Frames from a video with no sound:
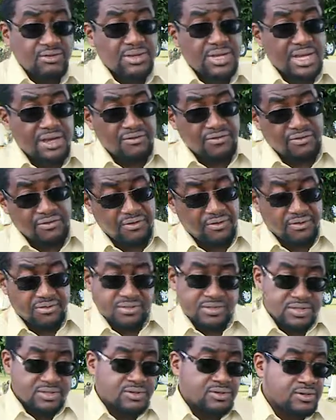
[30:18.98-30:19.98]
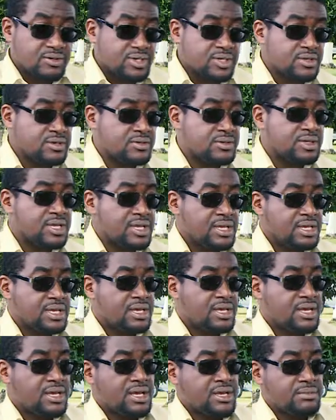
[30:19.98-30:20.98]
we have 4. So, you know,
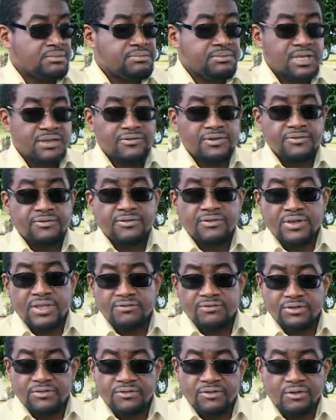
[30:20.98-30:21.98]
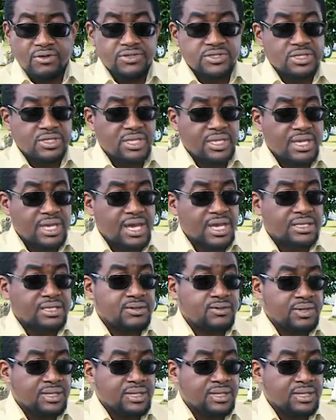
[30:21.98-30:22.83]
if it falls in a garden,